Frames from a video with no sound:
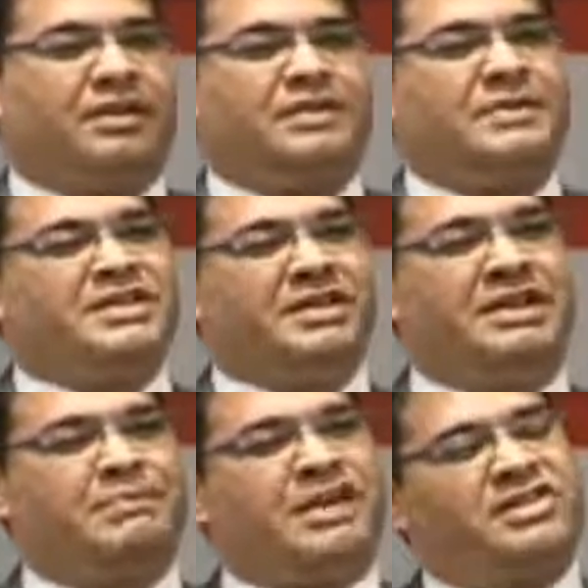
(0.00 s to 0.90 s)
It's
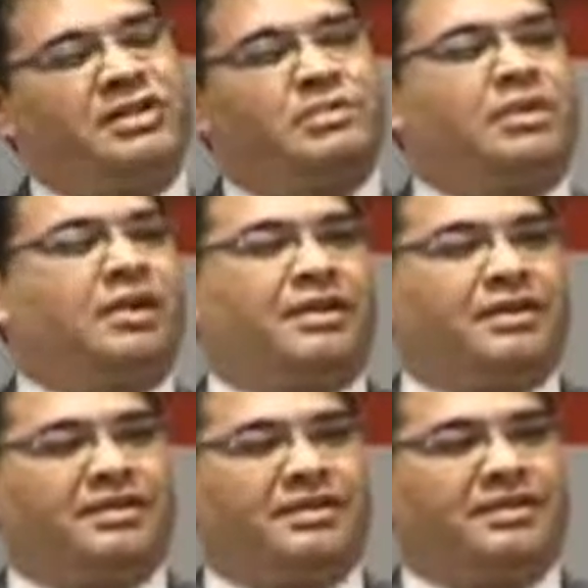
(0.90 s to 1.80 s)
basically a perishable product.
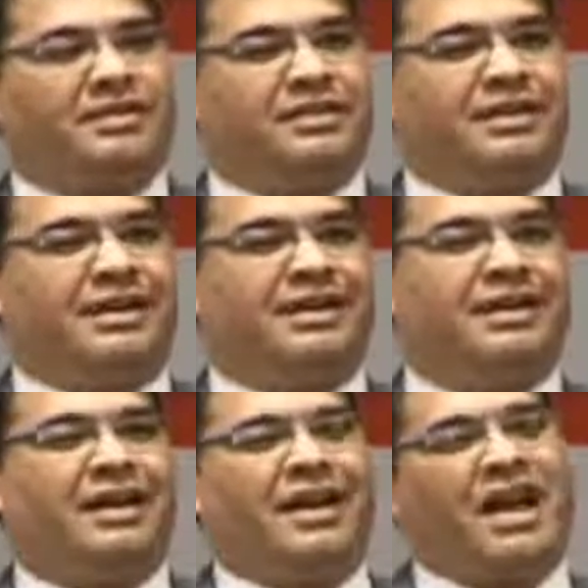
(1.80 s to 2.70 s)

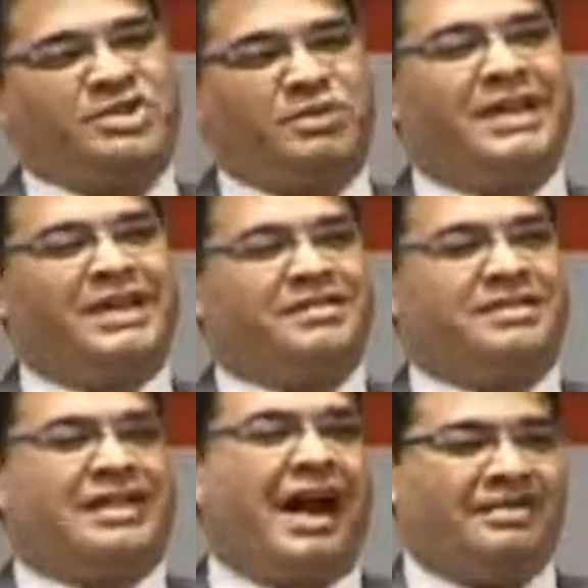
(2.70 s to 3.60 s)
It has to be
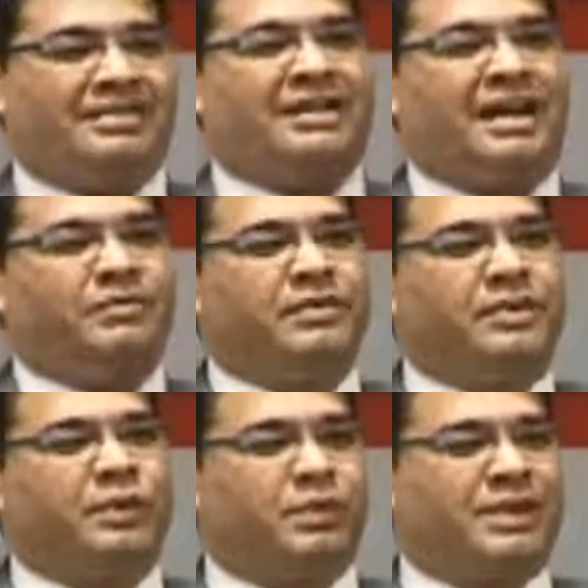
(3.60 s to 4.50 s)
accessed at the time
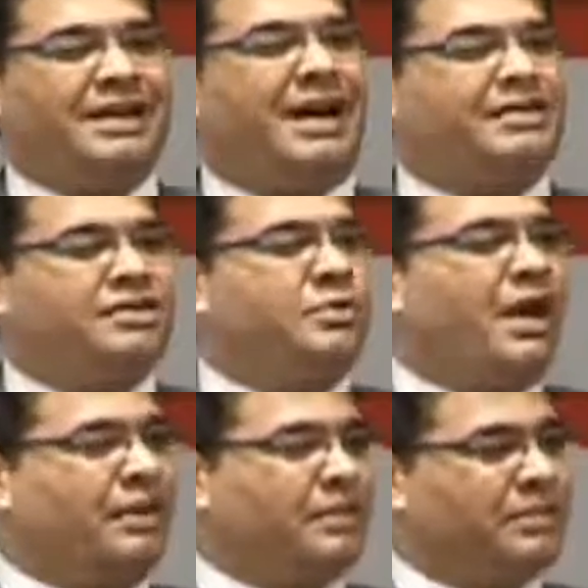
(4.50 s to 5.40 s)
when it has its
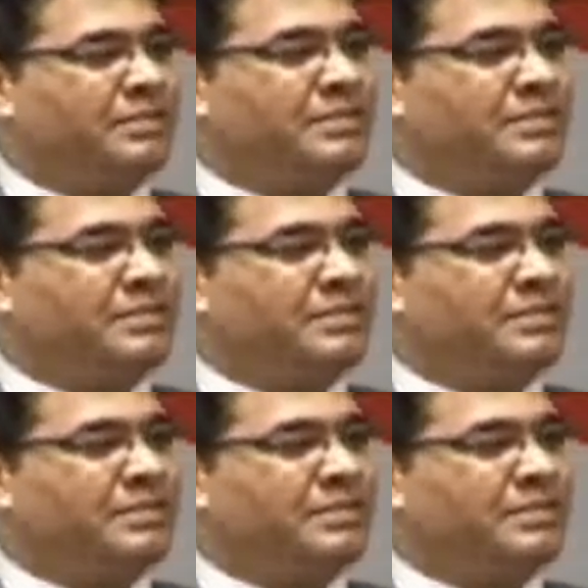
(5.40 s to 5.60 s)
value.